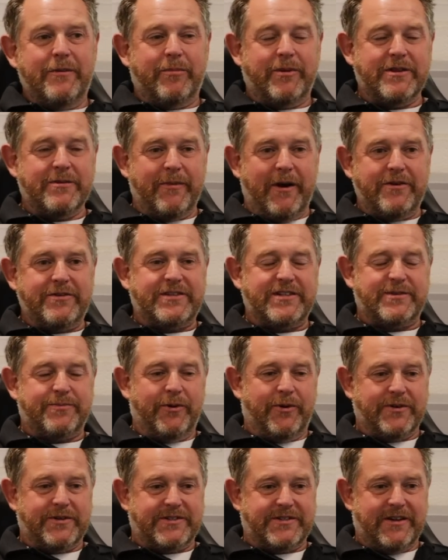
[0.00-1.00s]
But the
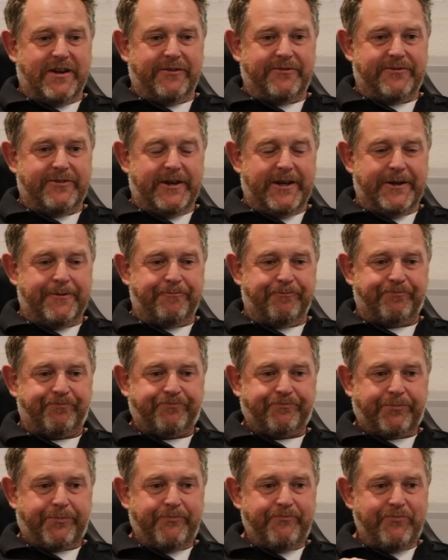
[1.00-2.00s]
motorsport stuff,
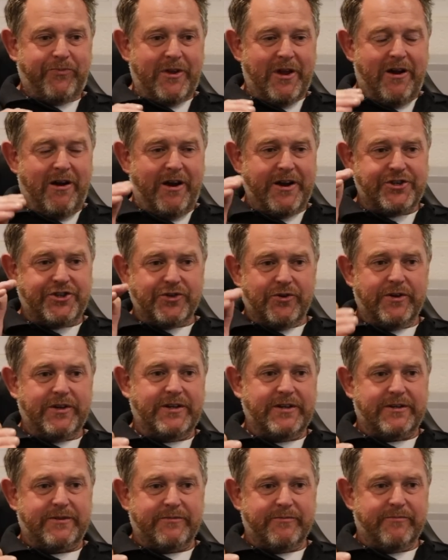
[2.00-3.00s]
I
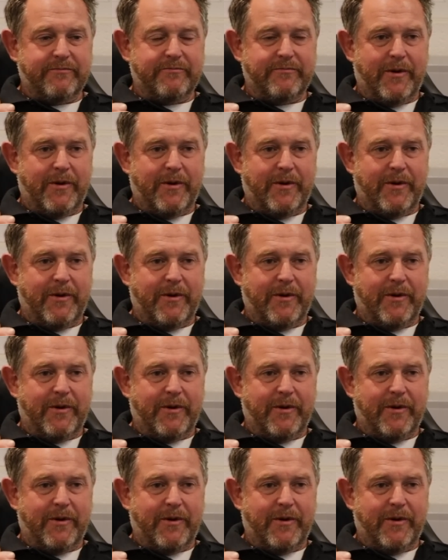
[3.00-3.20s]
joined